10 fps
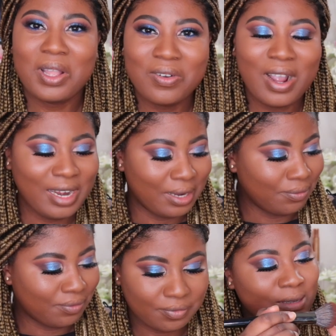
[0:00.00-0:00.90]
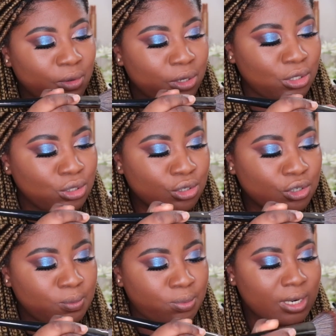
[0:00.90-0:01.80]
Alrighty, I'm going
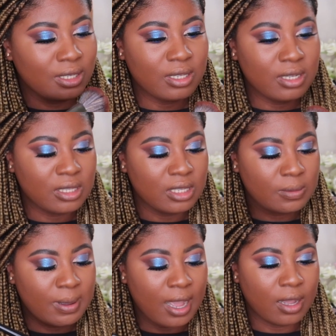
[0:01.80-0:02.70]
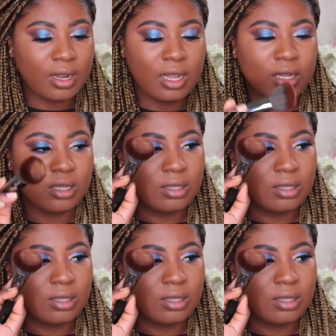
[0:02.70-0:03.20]
to press into this powder.